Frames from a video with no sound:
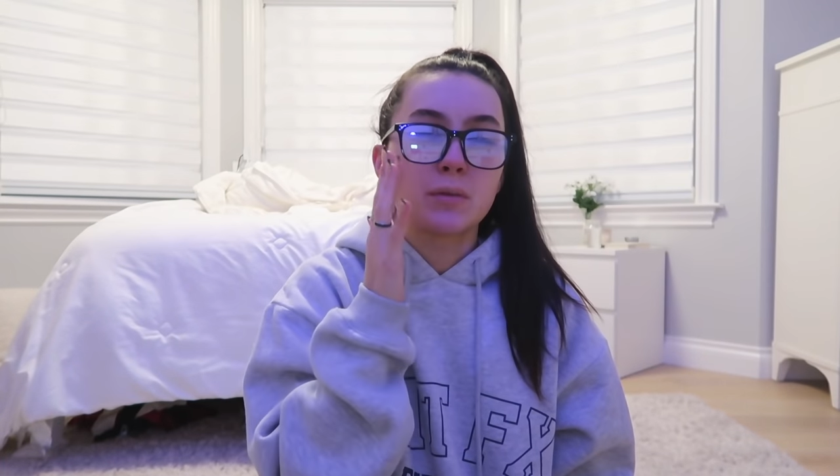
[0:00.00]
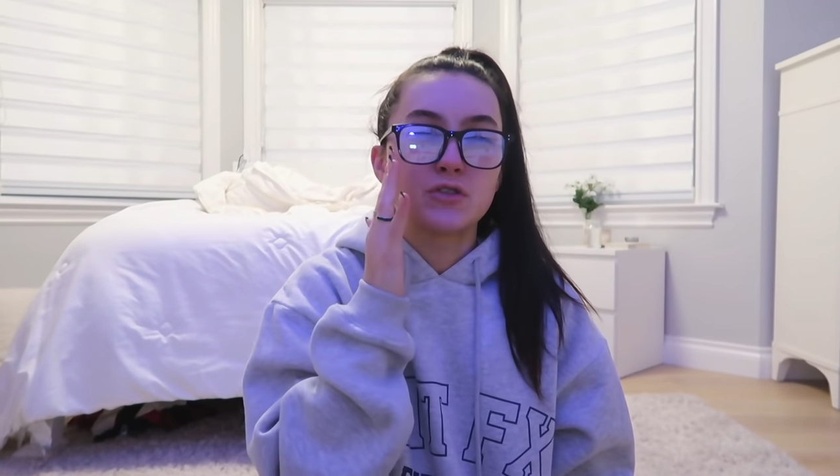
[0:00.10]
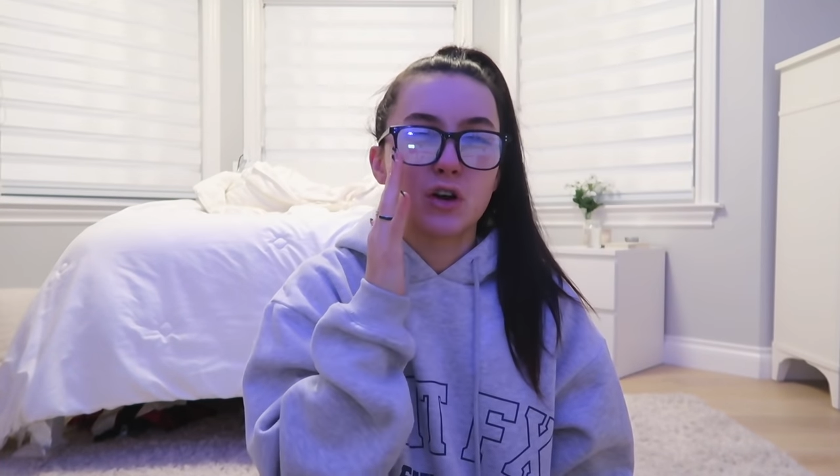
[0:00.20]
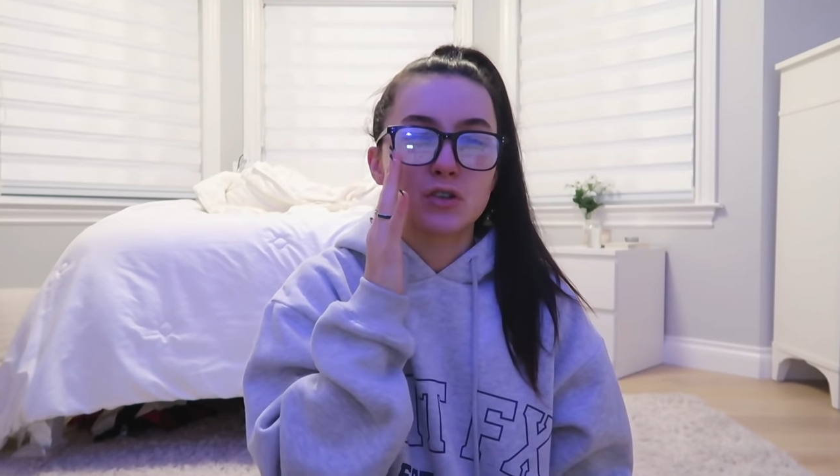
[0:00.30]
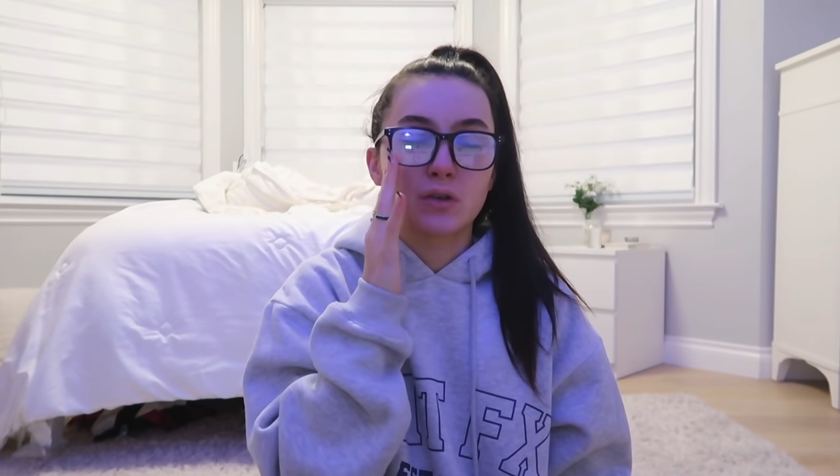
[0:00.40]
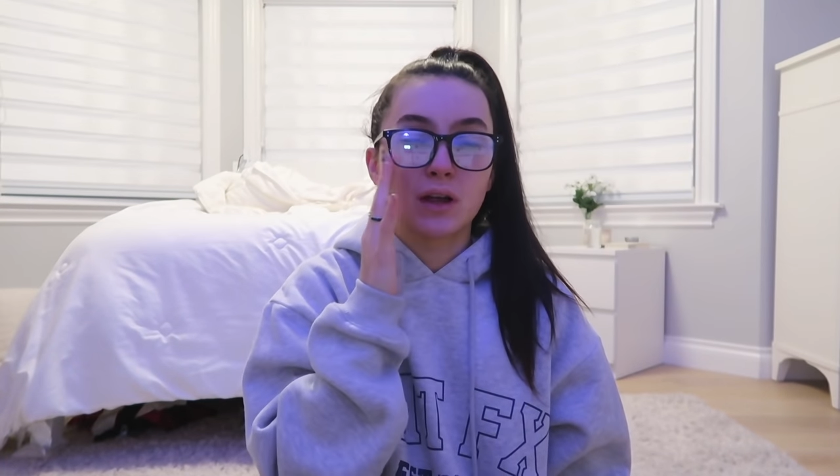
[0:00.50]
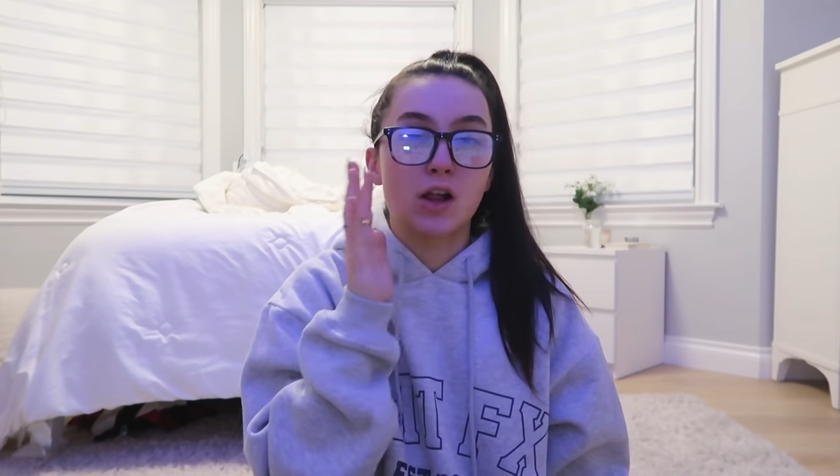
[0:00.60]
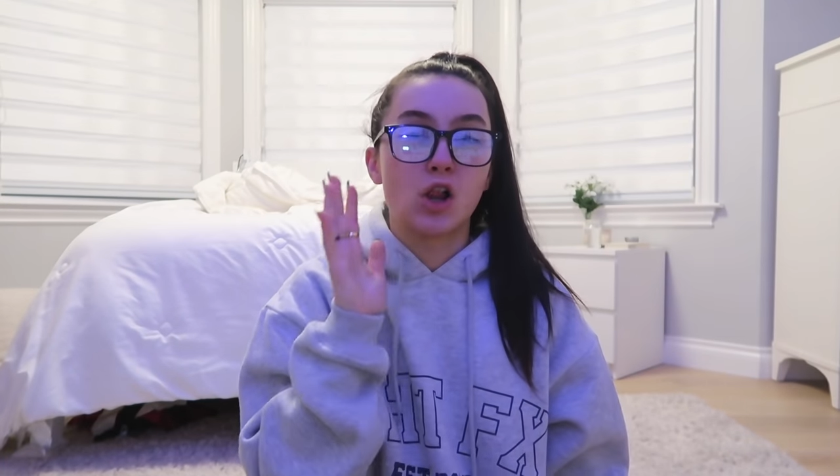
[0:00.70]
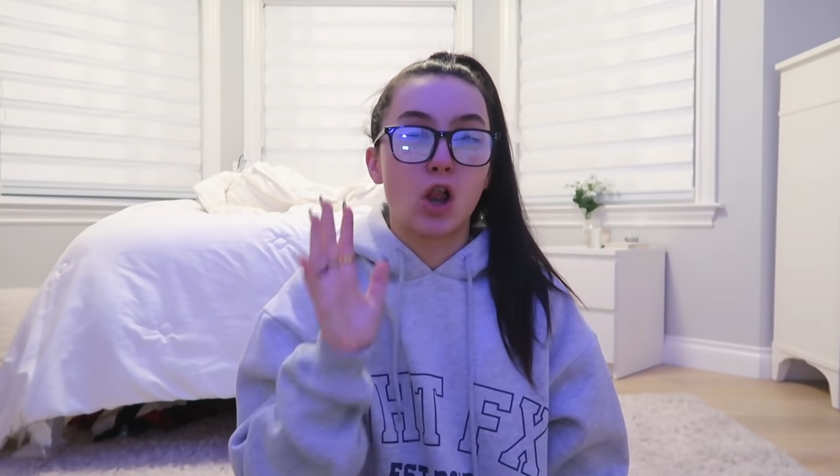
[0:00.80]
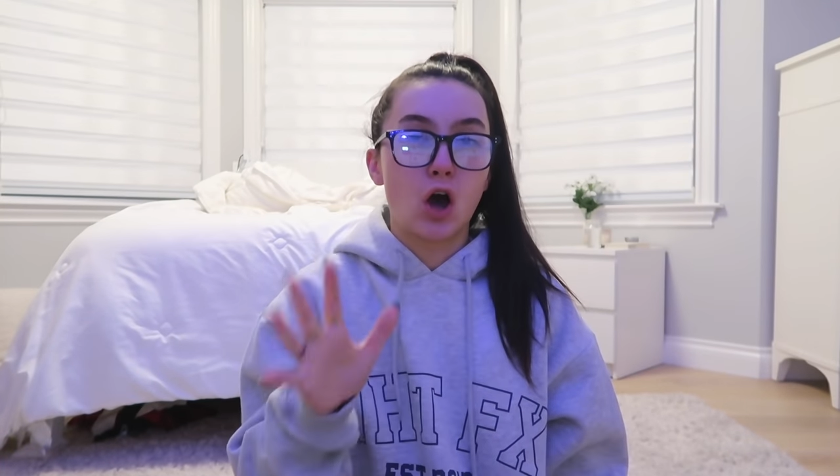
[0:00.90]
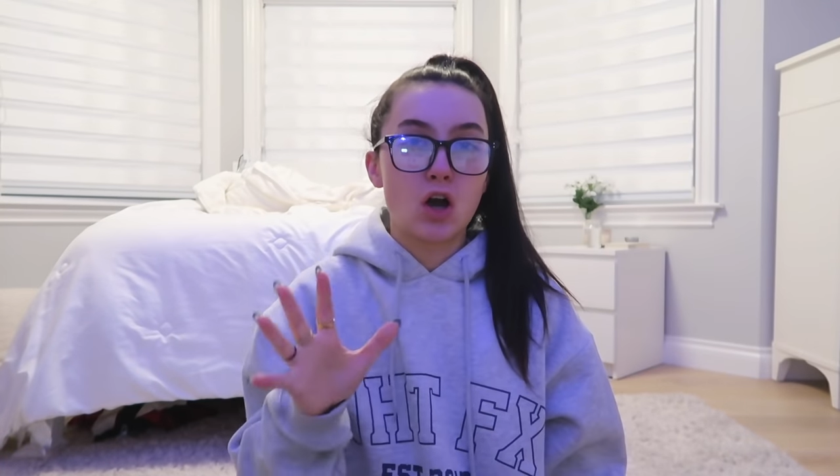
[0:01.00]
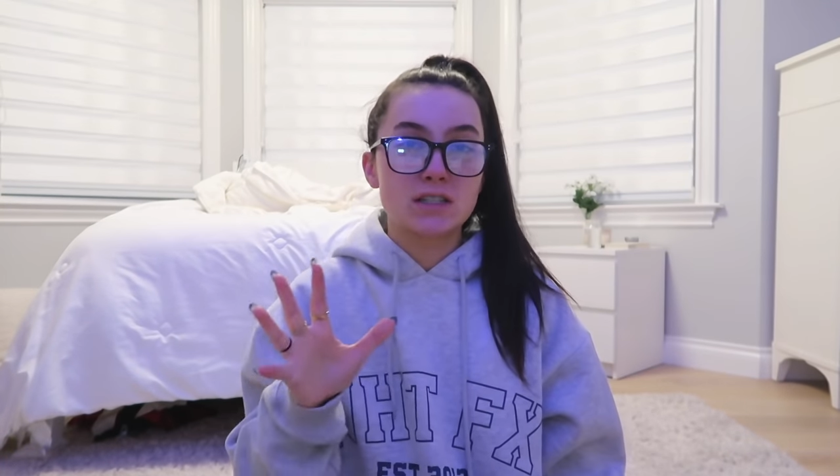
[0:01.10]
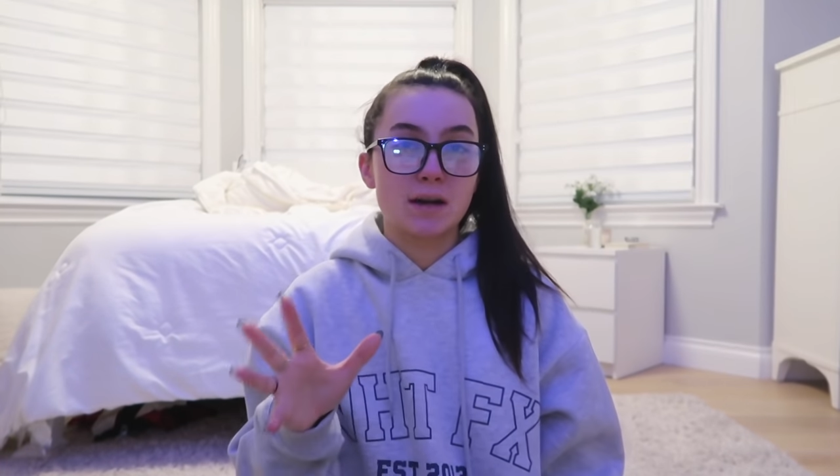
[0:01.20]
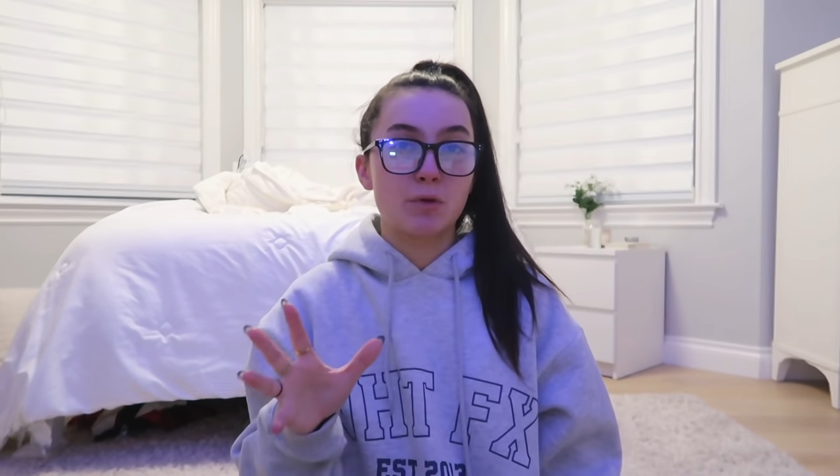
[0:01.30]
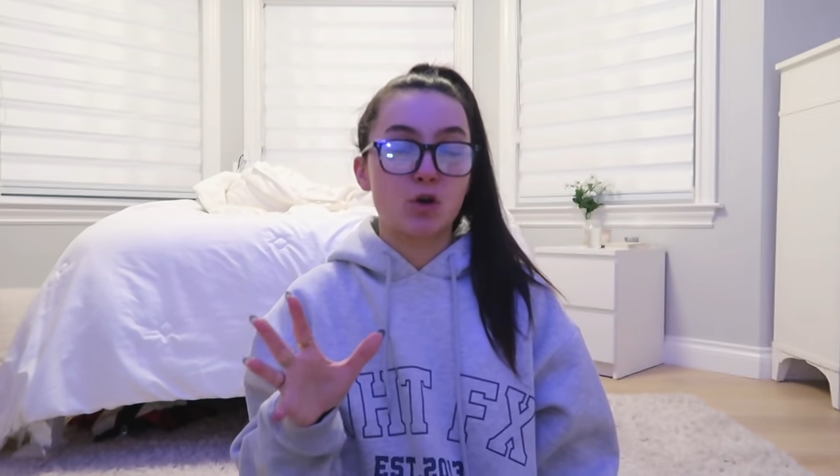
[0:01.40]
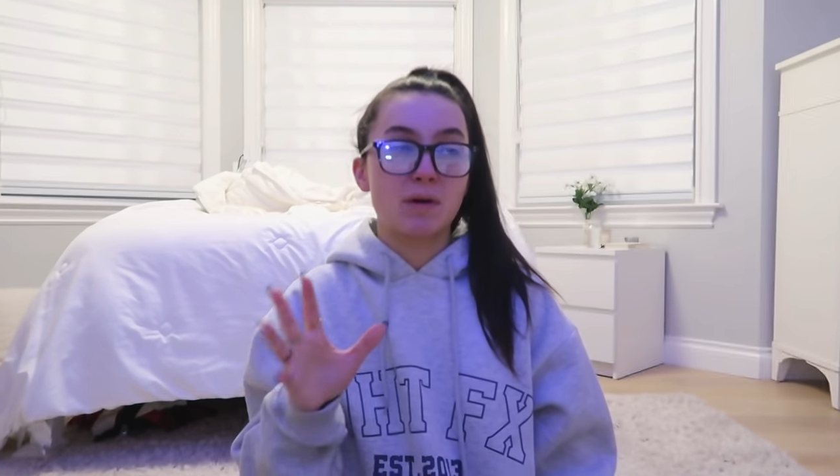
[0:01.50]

the drugstore like a long time ago,